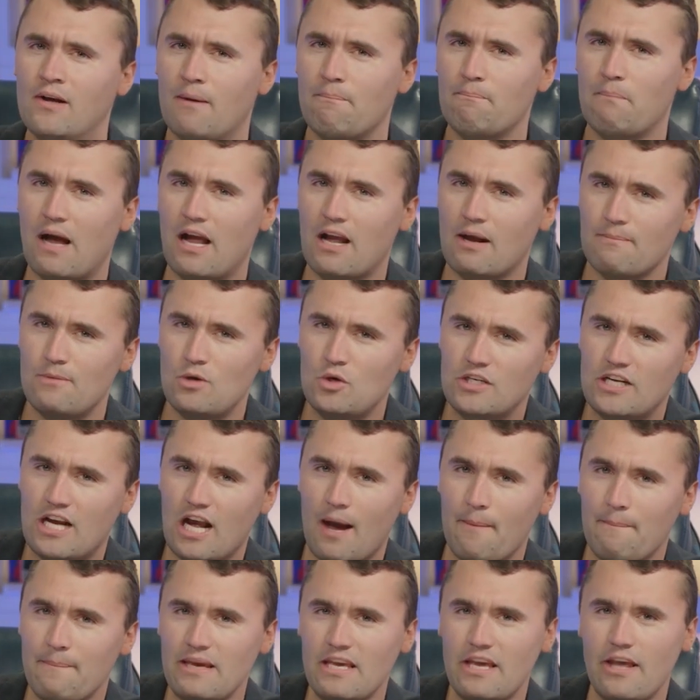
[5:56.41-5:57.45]
Mahmoud
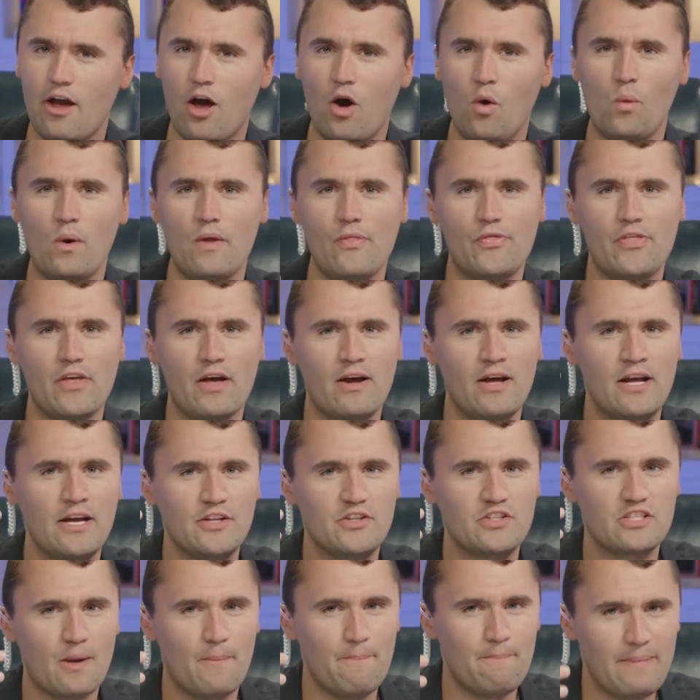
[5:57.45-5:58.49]
Kamil with the
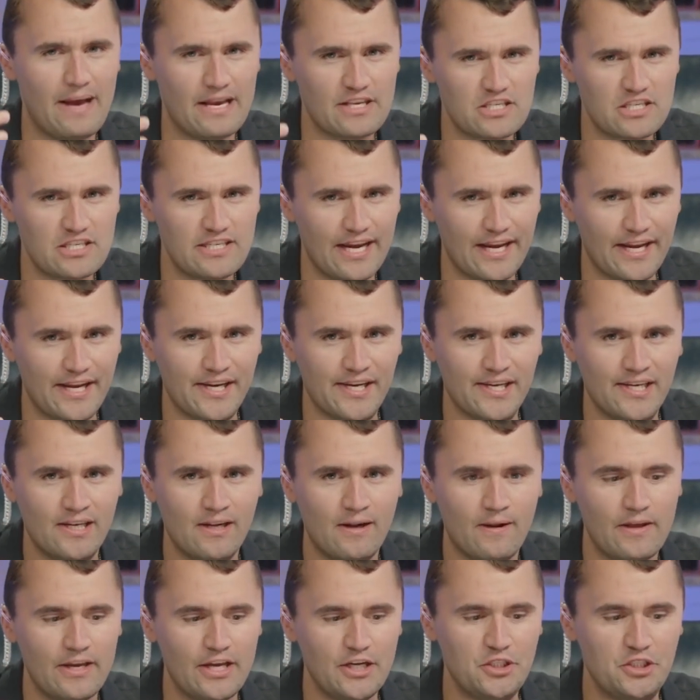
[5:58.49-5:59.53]
domestic
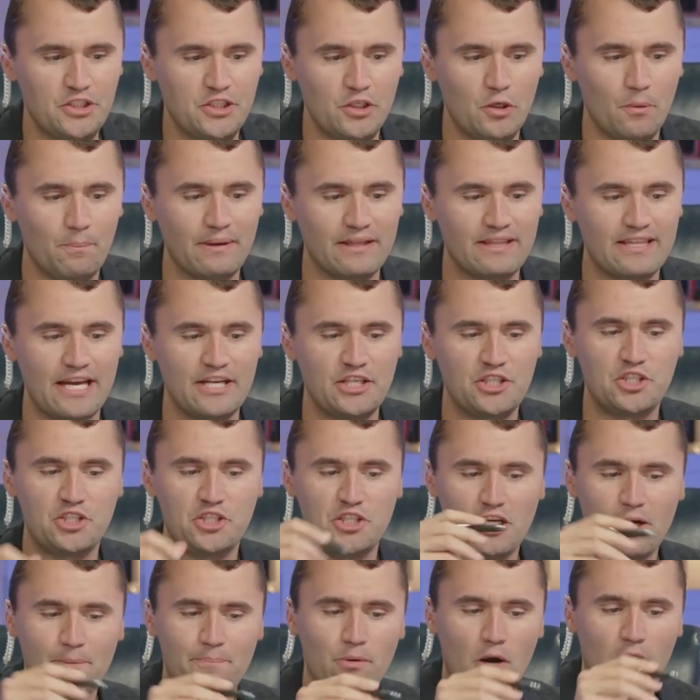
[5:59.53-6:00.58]
issue, but then
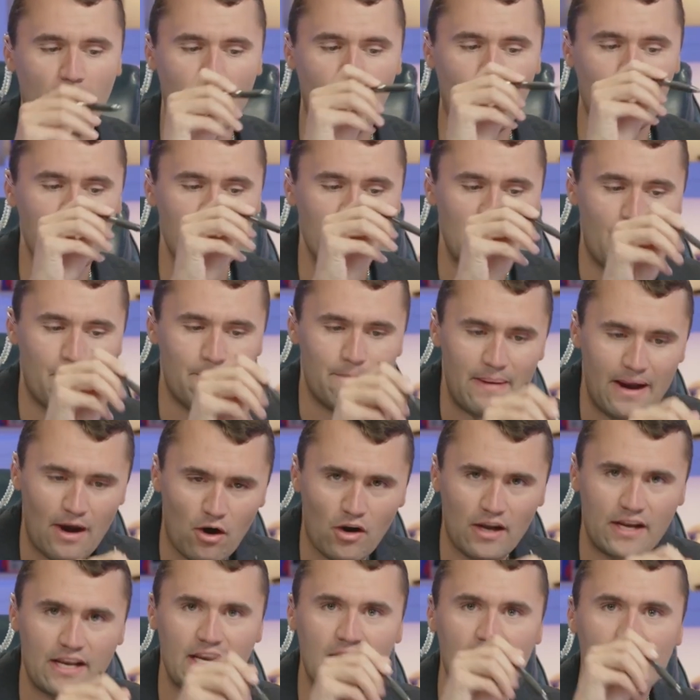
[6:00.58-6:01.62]
she brought up the
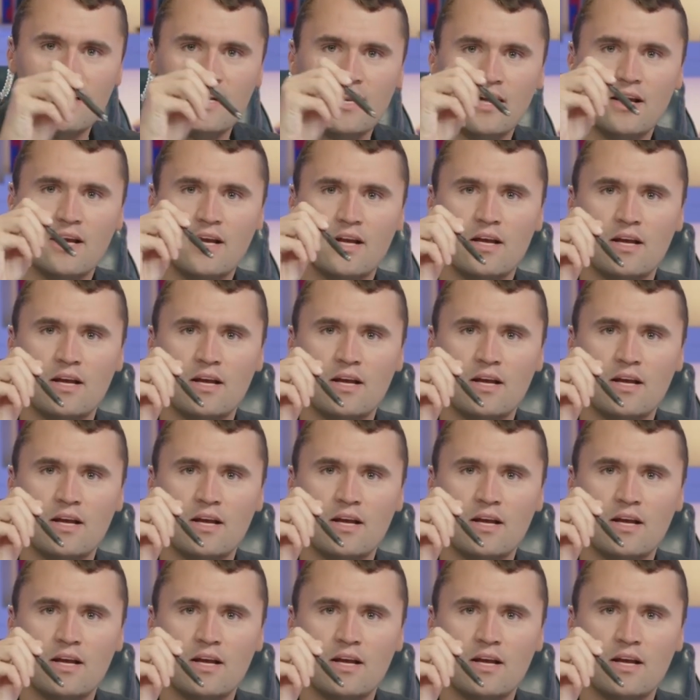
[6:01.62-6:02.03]
American